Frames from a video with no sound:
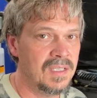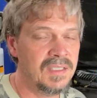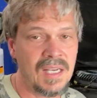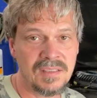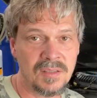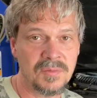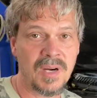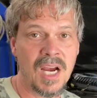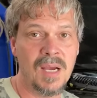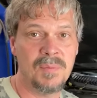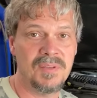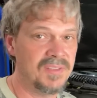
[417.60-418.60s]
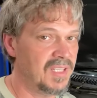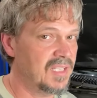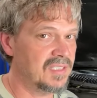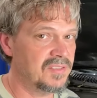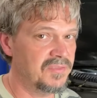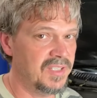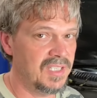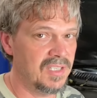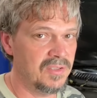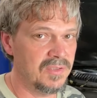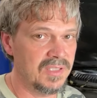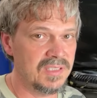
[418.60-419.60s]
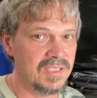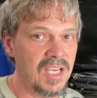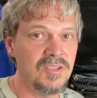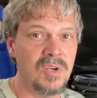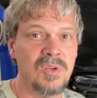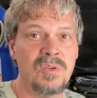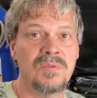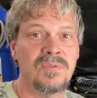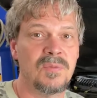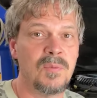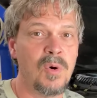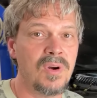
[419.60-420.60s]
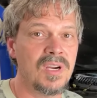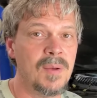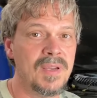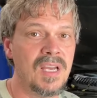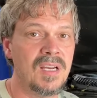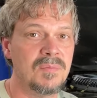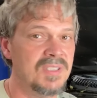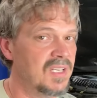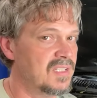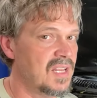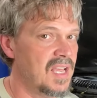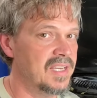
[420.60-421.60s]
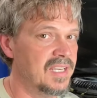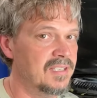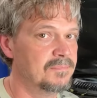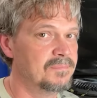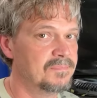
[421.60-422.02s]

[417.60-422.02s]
Hit that subscribe if you like this video and stay tuned for more coming up just like it.